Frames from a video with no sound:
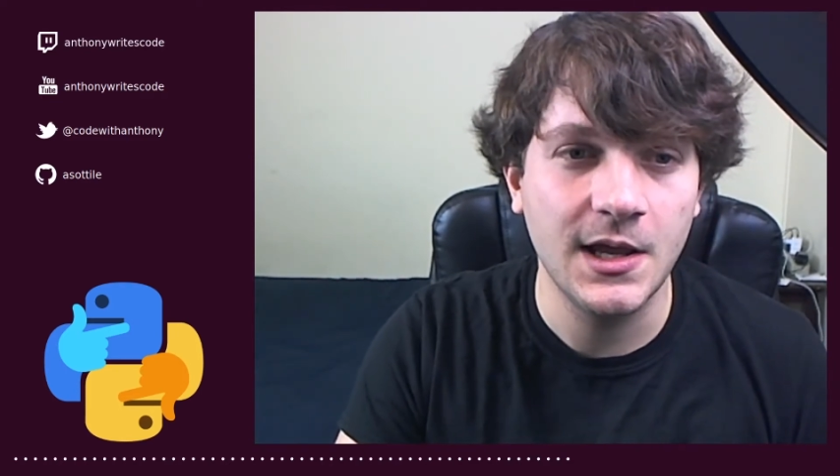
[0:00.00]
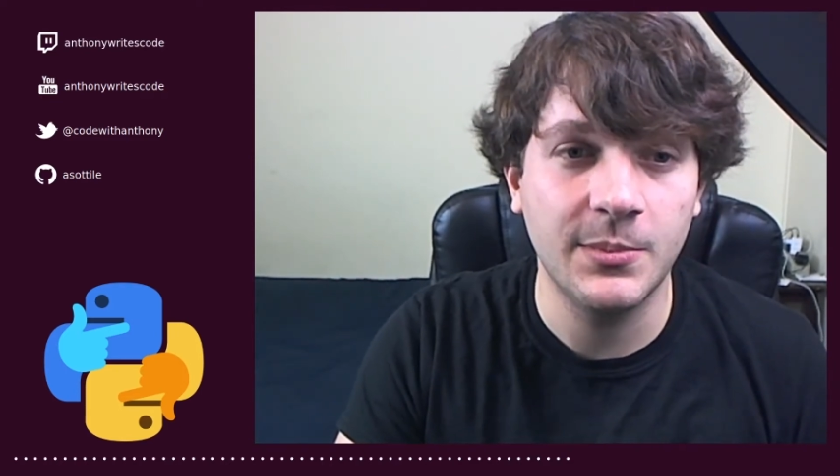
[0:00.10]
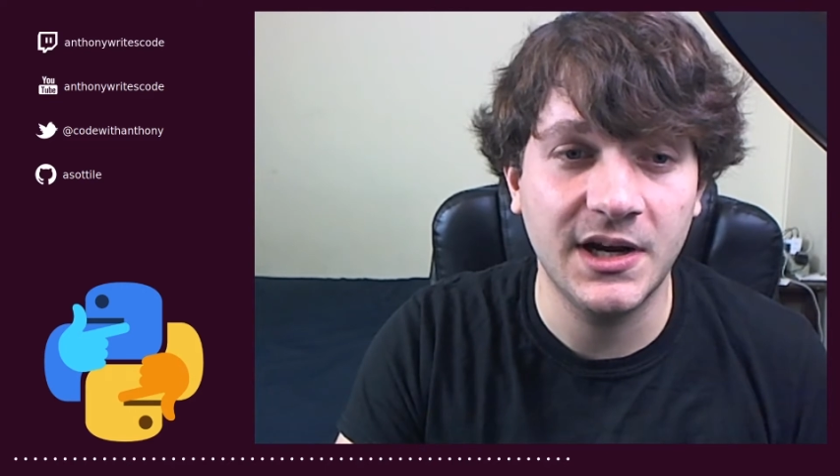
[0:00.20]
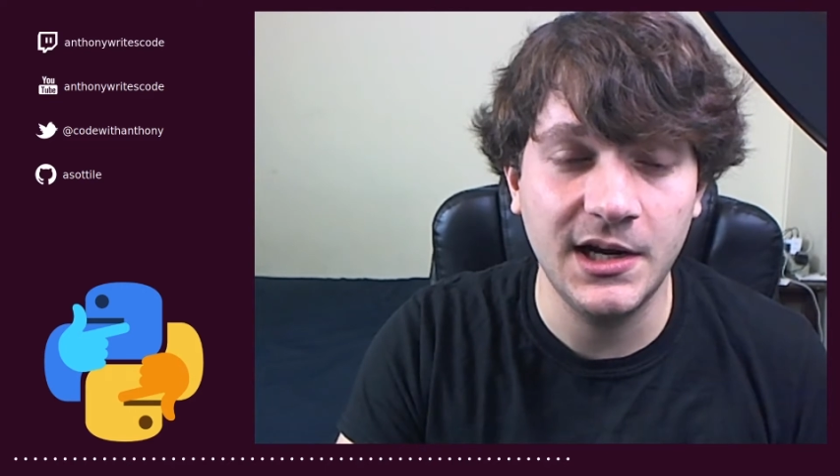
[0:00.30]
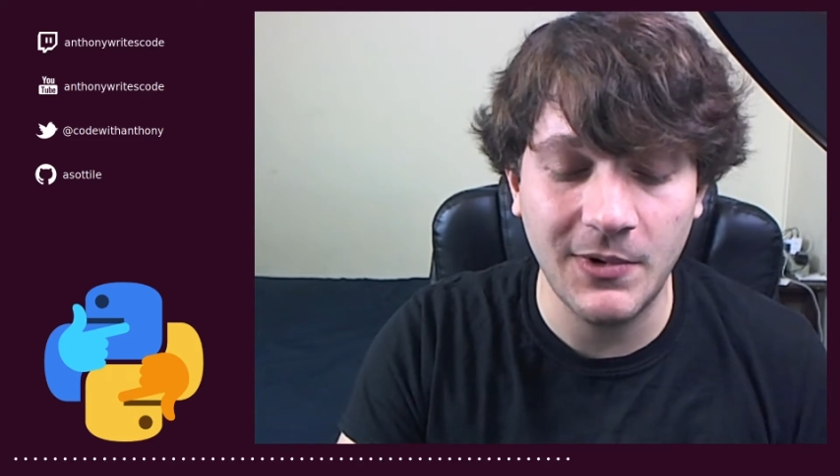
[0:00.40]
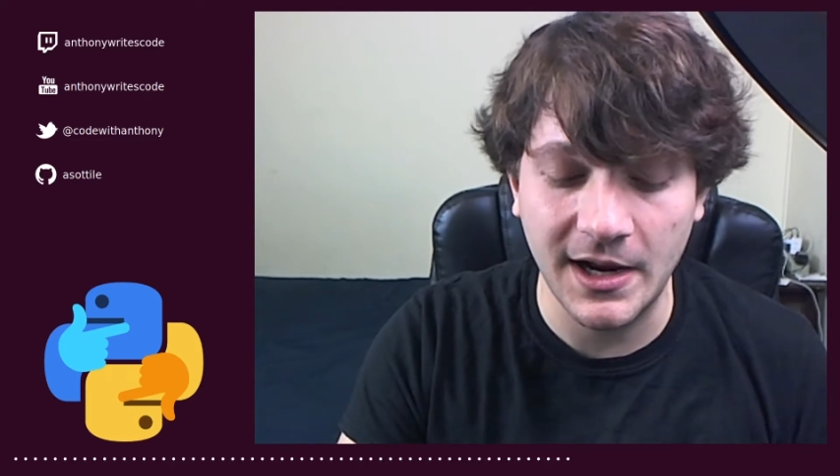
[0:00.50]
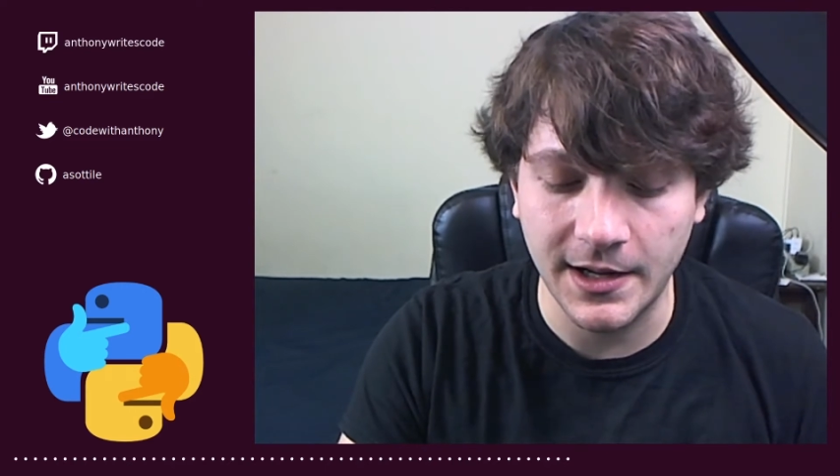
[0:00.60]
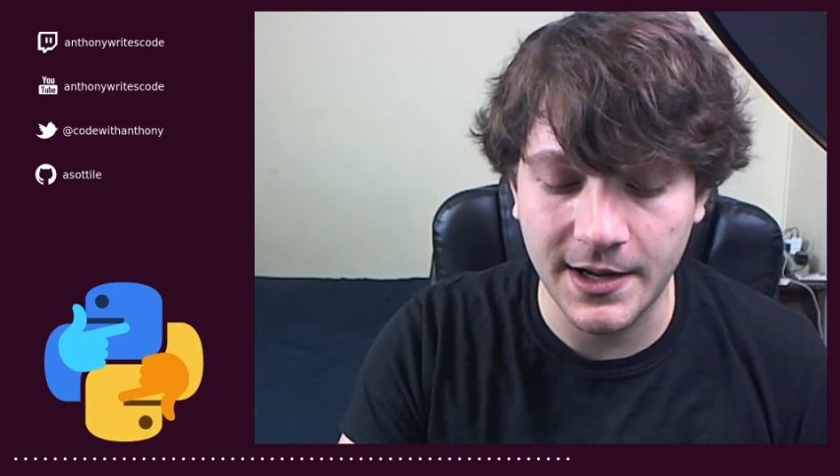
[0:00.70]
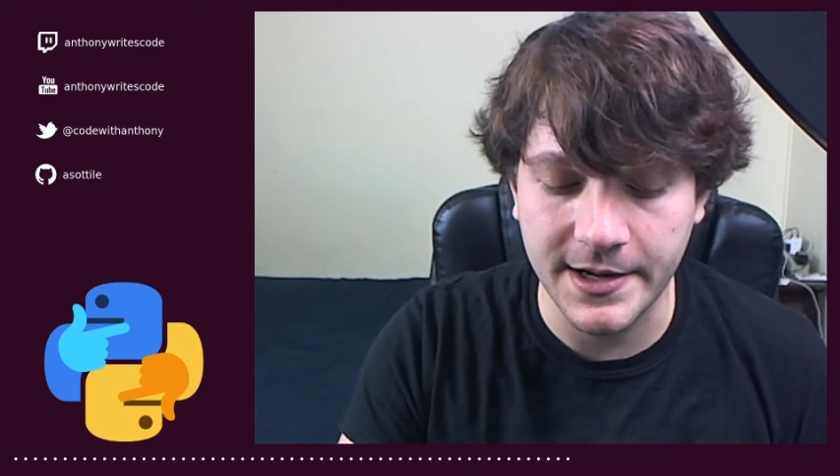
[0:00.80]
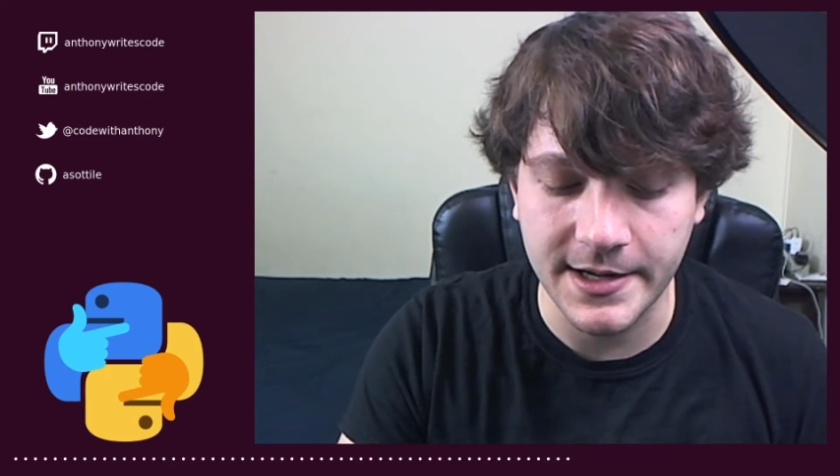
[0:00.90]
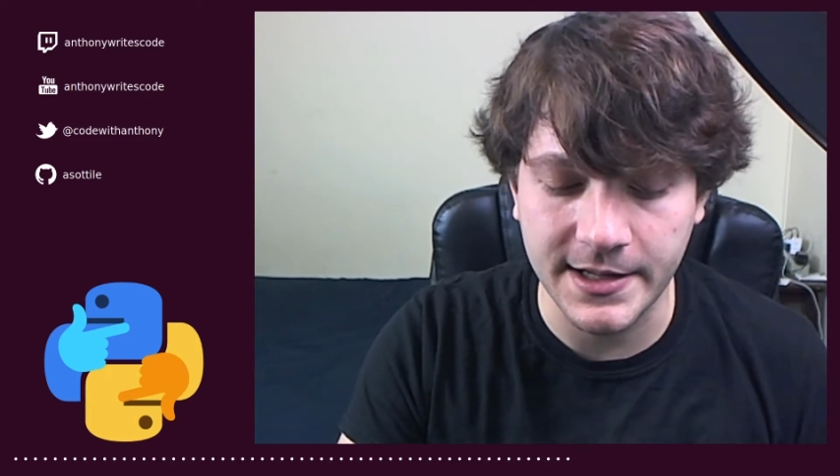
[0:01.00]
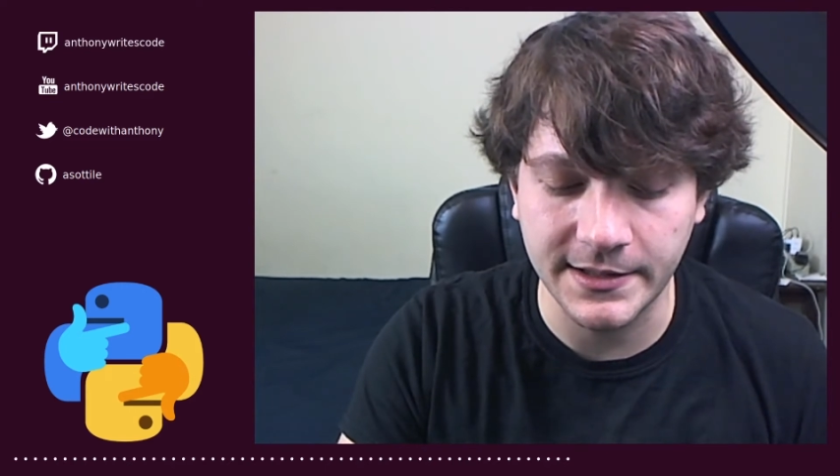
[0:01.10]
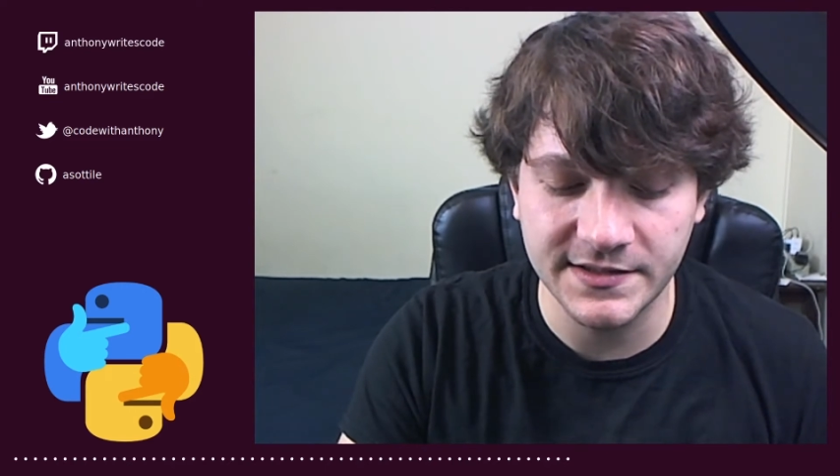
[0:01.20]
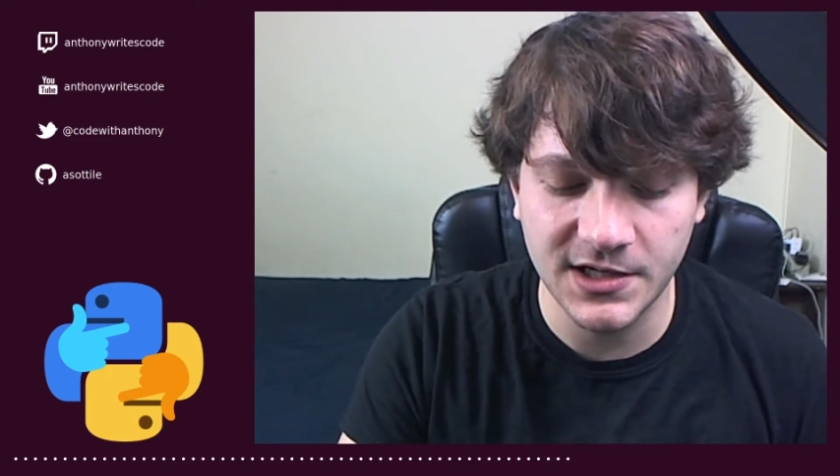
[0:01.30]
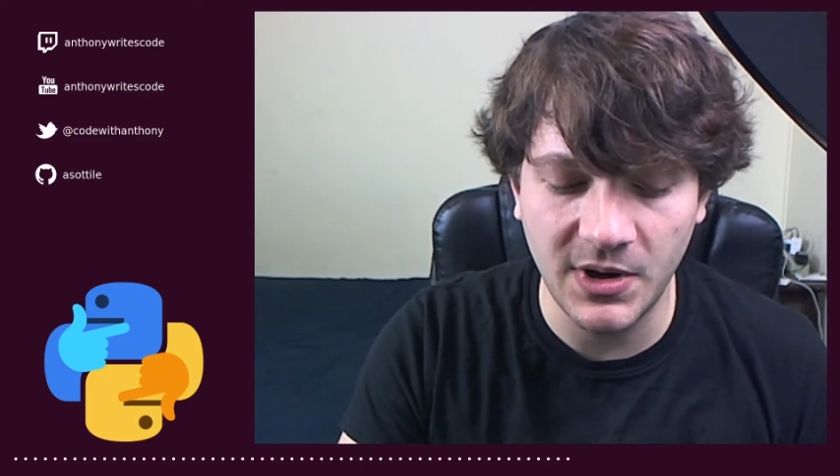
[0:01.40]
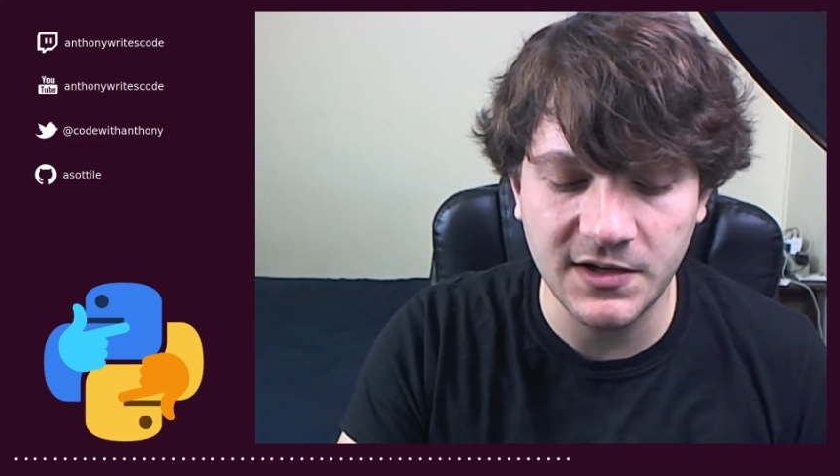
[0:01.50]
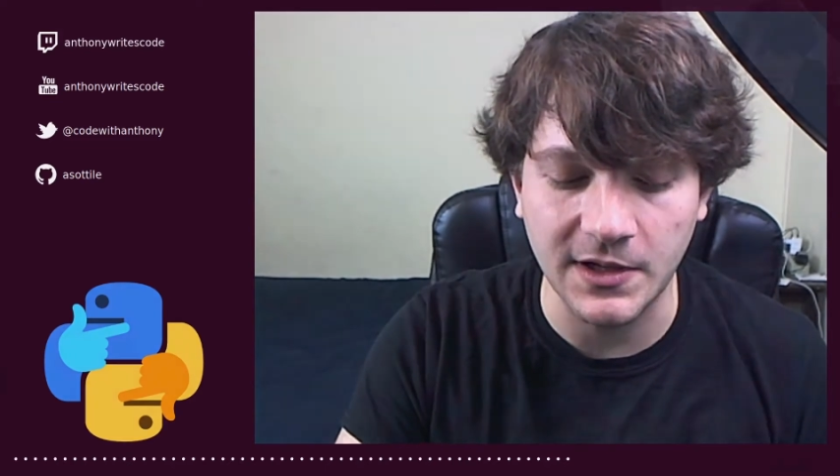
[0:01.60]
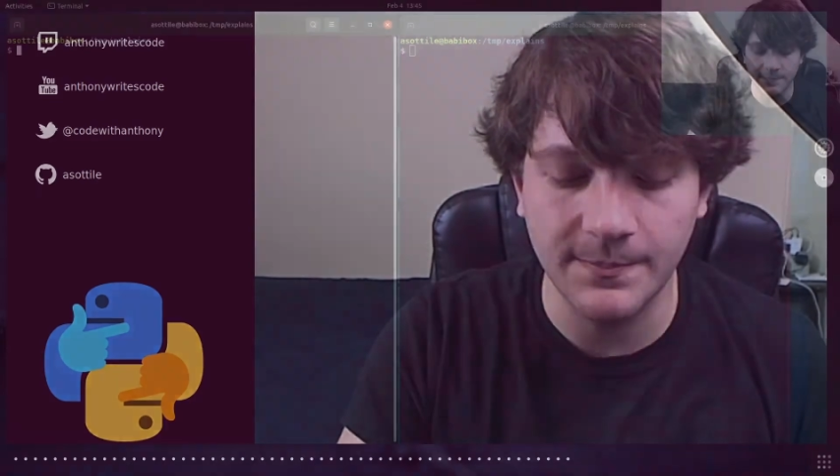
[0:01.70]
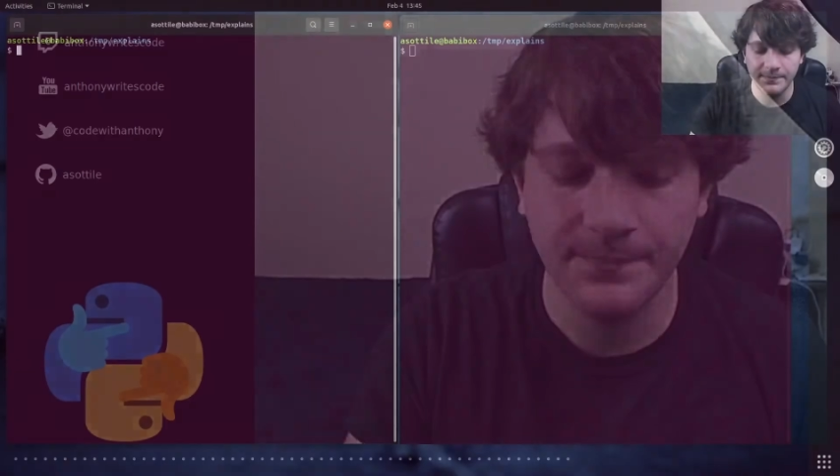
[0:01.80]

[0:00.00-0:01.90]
But anyway, uh, let's jump into it.